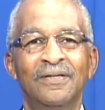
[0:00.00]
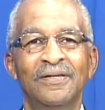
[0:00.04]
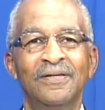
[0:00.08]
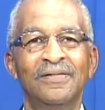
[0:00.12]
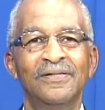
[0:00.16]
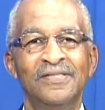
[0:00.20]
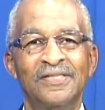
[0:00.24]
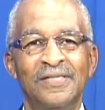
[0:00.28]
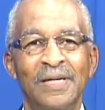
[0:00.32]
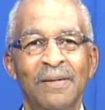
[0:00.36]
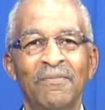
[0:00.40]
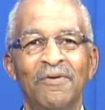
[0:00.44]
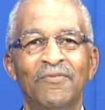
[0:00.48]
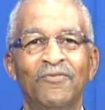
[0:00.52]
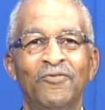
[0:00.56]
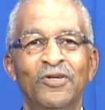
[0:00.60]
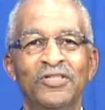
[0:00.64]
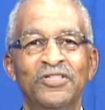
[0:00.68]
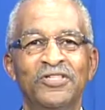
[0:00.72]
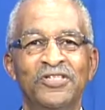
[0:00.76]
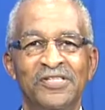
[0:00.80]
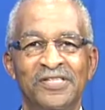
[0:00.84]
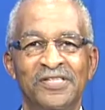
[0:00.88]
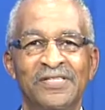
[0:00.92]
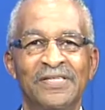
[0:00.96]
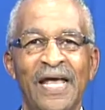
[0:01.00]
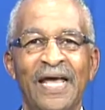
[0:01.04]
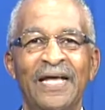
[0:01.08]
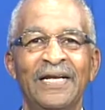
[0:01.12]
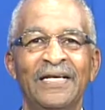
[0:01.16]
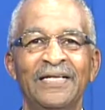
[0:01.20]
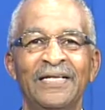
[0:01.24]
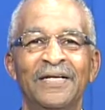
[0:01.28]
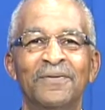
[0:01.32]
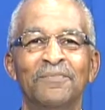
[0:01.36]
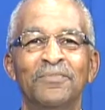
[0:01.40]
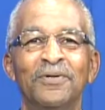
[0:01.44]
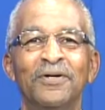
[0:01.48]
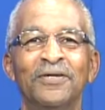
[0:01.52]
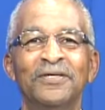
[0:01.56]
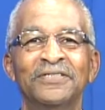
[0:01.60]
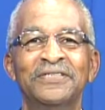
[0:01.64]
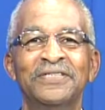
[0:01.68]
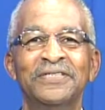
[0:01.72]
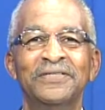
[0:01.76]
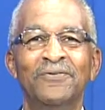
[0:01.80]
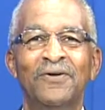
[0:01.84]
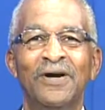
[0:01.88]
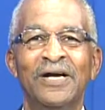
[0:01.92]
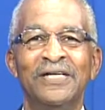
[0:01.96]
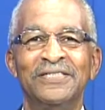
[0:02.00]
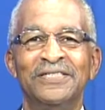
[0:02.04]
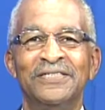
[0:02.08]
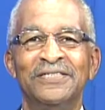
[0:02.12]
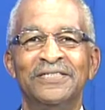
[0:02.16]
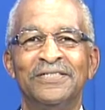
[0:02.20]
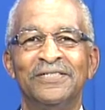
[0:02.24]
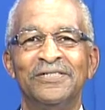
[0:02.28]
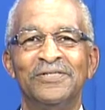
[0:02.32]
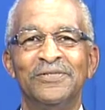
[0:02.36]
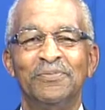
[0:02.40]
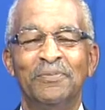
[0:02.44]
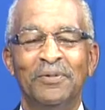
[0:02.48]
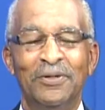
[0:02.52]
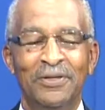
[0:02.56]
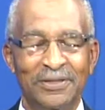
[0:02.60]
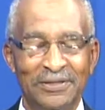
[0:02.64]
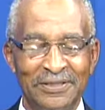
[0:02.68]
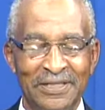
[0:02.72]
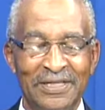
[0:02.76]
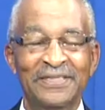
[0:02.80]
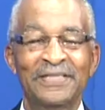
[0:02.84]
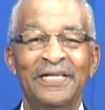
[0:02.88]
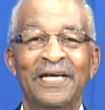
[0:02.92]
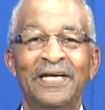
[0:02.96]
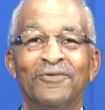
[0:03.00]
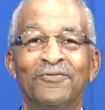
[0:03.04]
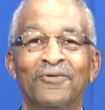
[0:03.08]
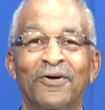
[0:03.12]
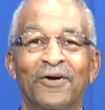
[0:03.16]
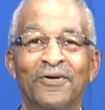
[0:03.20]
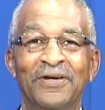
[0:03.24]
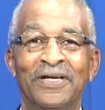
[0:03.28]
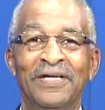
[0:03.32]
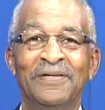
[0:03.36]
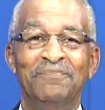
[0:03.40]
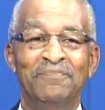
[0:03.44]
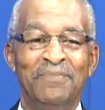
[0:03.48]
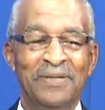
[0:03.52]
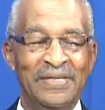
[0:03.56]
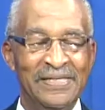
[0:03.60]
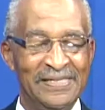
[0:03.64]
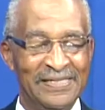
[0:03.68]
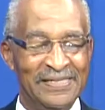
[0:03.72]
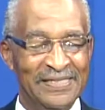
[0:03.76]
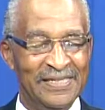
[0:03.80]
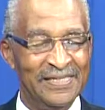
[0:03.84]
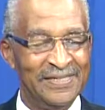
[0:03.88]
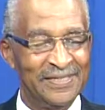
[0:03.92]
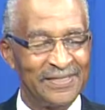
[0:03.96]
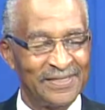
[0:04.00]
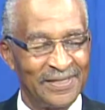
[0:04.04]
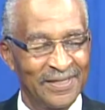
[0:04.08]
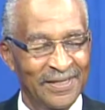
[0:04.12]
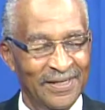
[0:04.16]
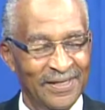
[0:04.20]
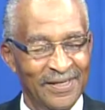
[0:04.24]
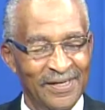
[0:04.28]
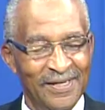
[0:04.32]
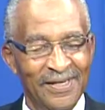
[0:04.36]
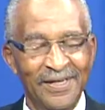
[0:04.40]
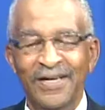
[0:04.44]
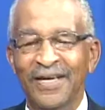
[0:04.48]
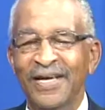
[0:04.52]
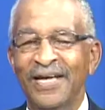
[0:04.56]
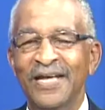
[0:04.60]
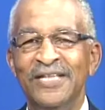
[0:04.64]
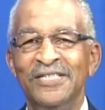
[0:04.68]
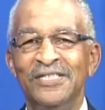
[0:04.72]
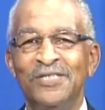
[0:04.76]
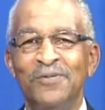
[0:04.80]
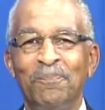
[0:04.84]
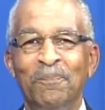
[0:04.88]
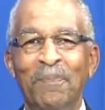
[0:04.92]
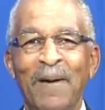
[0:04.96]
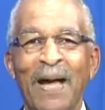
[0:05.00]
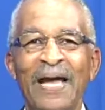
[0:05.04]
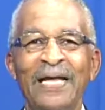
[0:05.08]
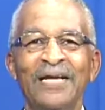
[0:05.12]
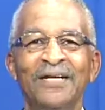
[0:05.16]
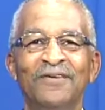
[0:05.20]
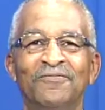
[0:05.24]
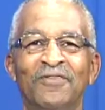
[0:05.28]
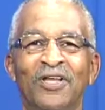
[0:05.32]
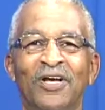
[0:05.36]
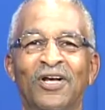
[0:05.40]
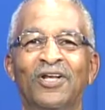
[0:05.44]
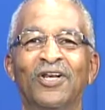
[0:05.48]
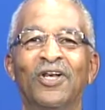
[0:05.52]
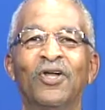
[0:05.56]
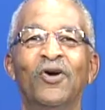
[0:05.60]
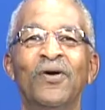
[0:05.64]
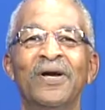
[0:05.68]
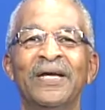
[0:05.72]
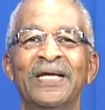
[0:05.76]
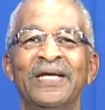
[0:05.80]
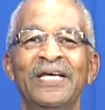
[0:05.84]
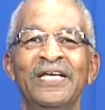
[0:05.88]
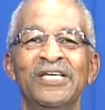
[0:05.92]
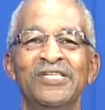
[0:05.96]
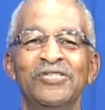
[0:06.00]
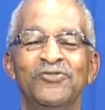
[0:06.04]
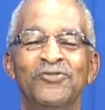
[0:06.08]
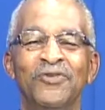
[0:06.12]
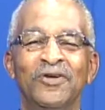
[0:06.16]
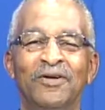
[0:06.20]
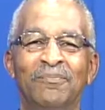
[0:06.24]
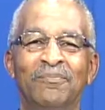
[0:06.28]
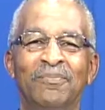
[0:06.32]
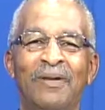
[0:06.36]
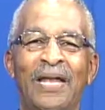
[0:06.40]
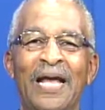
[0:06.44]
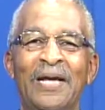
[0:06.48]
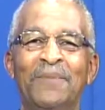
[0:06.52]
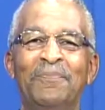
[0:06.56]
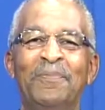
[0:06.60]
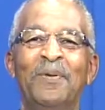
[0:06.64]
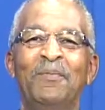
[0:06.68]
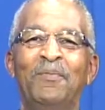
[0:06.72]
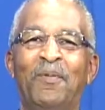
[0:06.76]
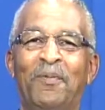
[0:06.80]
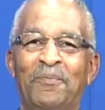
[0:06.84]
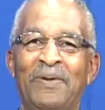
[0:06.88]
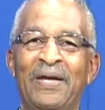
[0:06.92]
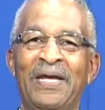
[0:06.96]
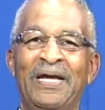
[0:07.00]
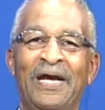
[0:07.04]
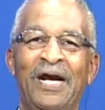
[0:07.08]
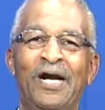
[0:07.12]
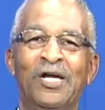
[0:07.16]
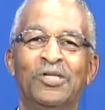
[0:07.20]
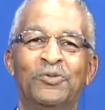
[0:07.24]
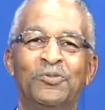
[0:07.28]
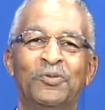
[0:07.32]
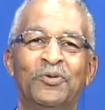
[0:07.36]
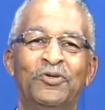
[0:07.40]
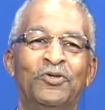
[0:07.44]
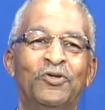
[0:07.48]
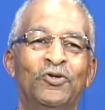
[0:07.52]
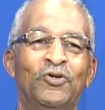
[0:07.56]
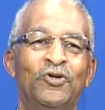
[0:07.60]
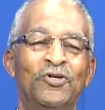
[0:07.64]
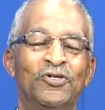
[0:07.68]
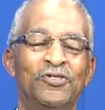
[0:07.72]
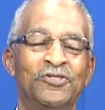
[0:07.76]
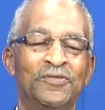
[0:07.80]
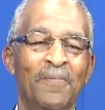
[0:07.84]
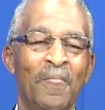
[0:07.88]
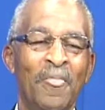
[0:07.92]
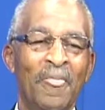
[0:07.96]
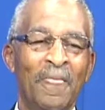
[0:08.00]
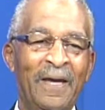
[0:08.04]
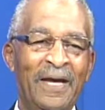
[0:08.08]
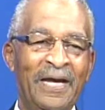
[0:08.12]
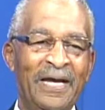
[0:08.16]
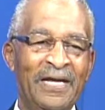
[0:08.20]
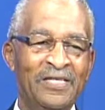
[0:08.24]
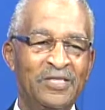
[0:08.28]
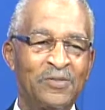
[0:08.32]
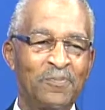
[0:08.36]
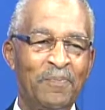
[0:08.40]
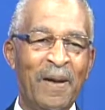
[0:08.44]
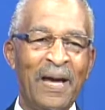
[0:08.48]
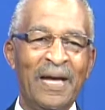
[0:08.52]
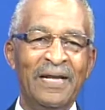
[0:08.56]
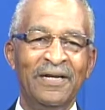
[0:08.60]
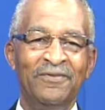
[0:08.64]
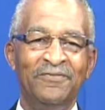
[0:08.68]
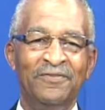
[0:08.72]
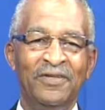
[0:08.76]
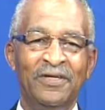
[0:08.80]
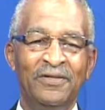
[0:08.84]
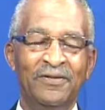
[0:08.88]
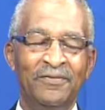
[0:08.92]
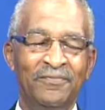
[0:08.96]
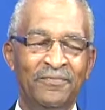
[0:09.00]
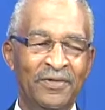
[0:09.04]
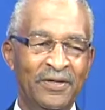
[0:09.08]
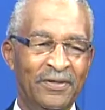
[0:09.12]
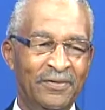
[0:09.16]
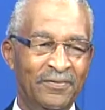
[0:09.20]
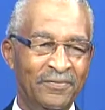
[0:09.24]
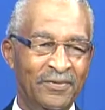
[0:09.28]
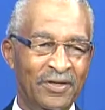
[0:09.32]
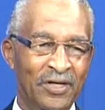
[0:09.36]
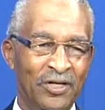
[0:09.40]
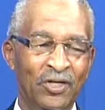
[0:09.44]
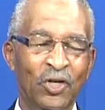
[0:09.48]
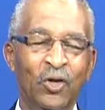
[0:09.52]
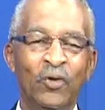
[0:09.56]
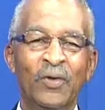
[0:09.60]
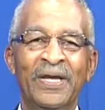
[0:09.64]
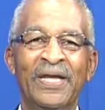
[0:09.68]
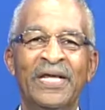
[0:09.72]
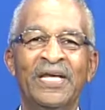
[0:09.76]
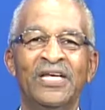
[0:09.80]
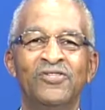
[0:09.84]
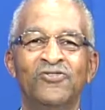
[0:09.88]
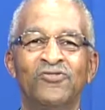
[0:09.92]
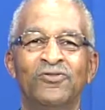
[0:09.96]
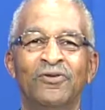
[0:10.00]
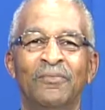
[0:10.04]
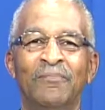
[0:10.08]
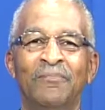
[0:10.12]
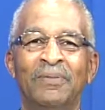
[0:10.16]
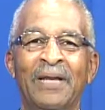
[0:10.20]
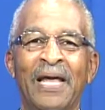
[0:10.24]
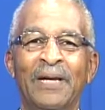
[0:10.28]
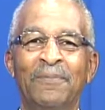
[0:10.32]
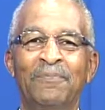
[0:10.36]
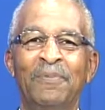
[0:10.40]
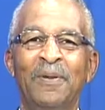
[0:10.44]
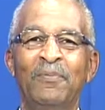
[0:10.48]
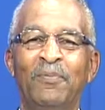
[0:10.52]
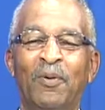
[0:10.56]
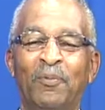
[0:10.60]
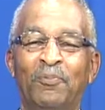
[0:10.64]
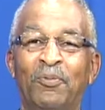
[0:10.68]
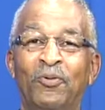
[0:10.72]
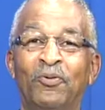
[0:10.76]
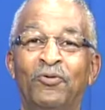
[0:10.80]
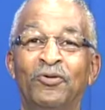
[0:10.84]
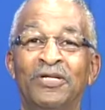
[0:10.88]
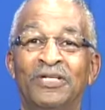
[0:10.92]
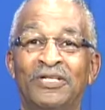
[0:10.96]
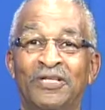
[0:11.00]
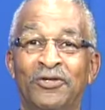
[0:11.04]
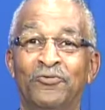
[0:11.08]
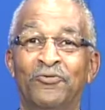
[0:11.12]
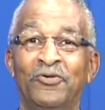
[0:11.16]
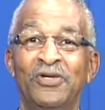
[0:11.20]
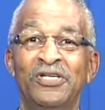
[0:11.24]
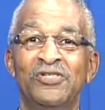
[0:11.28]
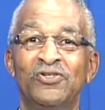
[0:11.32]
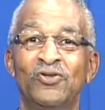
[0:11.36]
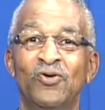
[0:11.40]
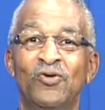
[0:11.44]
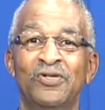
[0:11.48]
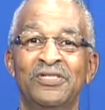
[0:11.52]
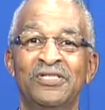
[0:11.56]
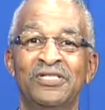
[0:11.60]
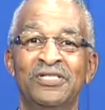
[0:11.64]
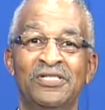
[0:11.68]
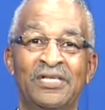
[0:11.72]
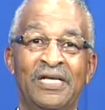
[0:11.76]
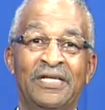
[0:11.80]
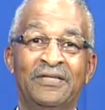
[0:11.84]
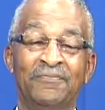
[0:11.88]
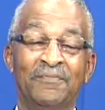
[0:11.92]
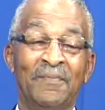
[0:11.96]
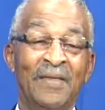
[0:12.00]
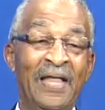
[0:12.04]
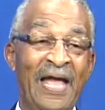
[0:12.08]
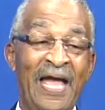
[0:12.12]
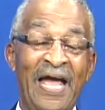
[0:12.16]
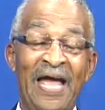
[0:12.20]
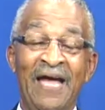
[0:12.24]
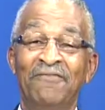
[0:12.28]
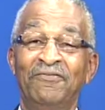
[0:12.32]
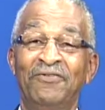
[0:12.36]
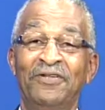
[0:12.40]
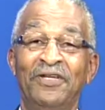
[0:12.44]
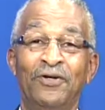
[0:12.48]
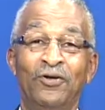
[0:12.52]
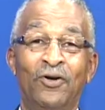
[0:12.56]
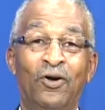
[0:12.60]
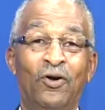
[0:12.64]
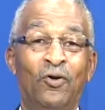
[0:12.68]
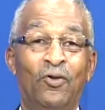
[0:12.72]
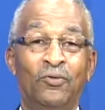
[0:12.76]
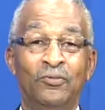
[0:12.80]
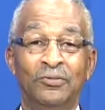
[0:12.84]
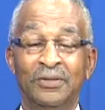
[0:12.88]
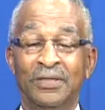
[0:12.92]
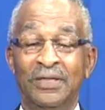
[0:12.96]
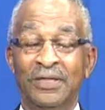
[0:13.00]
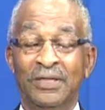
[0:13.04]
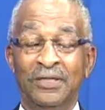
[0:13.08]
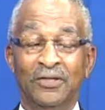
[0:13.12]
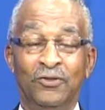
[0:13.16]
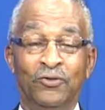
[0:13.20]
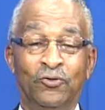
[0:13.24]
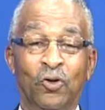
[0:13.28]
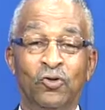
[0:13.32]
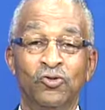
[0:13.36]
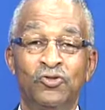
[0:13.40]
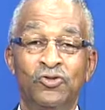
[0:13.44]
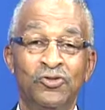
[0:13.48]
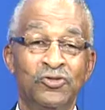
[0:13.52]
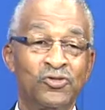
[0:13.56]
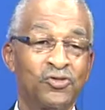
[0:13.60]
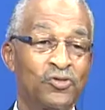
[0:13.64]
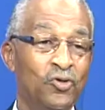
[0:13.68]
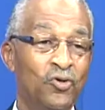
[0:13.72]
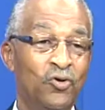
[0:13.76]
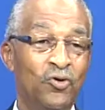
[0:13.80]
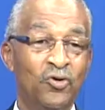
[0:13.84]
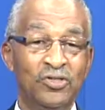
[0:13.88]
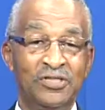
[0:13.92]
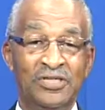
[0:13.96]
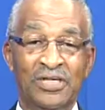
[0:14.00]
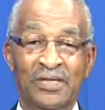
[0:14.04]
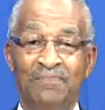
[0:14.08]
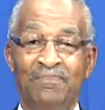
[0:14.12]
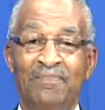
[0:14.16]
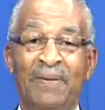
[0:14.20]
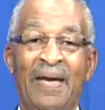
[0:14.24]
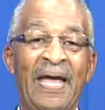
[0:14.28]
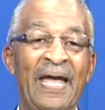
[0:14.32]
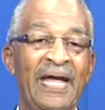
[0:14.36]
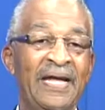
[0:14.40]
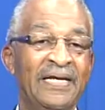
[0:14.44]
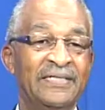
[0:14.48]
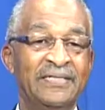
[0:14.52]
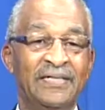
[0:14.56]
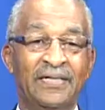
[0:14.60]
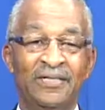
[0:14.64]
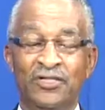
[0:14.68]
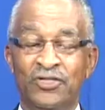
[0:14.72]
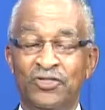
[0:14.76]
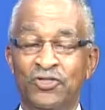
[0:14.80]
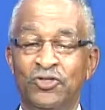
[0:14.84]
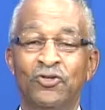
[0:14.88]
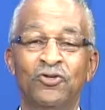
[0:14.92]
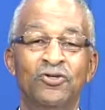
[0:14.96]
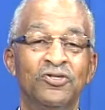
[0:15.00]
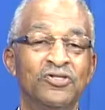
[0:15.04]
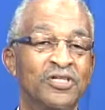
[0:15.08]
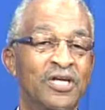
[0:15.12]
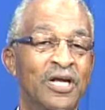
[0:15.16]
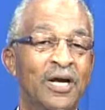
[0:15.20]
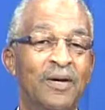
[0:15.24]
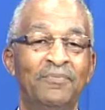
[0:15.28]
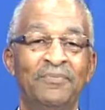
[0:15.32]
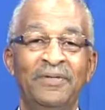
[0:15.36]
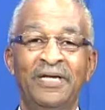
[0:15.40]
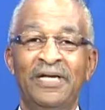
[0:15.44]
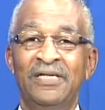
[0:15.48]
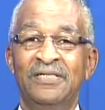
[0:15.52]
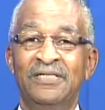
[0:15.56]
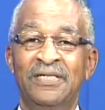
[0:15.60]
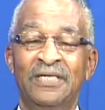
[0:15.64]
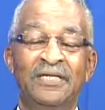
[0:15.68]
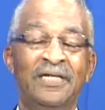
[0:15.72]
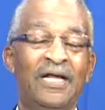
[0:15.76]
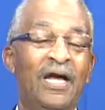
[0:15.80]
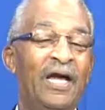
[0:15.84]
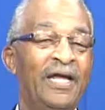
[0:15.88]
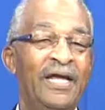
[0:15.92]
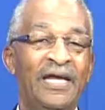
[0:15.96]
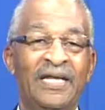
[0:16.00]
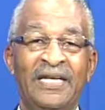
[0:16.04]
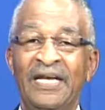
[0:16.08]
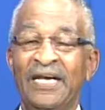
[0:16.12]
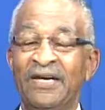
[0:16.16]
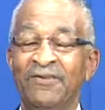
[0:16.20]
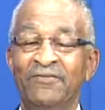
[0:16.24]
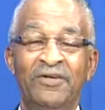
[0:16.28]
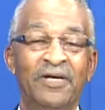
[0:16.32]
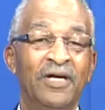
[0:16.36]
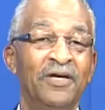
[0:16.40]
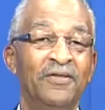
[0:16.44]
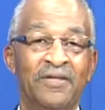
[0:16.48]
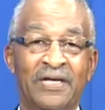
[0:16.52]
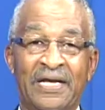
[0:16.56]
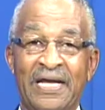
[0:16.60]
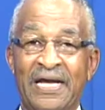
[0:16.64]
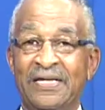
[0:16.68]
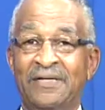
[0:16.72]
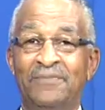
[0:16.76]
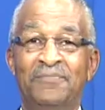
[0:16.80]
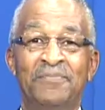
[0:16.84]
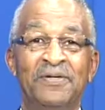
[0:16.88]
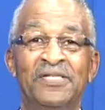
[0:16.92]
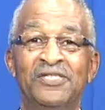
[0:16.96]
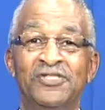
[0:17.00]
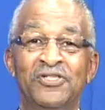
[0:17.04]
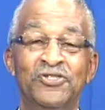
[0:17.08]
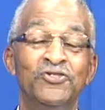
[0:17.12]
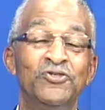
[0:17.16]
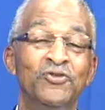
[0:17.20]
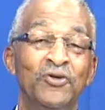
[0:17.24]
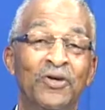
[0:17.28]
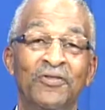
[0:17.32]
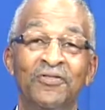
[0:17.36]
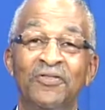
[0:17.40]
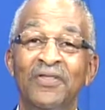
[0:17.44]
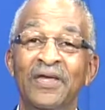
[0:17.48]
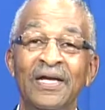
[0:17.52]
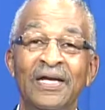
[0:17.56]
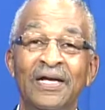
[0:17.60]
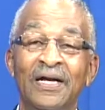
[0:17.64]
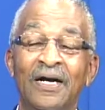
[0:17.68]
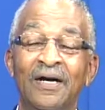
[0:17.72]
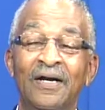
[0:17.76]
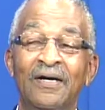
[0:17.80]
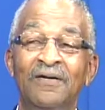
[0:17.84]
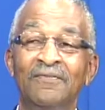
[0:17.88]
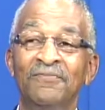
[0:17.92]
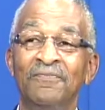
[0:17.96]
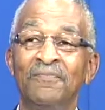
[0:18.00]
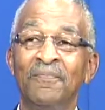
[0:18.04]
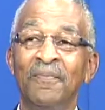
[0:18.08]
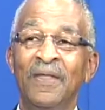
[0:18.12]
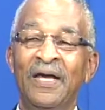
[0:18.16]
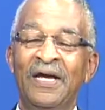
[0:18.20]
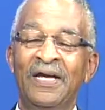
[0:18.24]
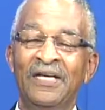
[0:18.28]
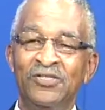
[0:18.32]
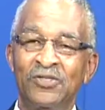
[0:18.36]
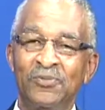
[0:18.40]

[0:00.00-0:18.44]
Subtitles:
some of which is cited in Booker T. Washington's book, The Negro in Business. In spite of the glowing history of black people being entrepreneurs, in spite of the glowing history of black people pooling their resources and having their own grocery stores and banks and insurance companies and every other kind of business you could think of, in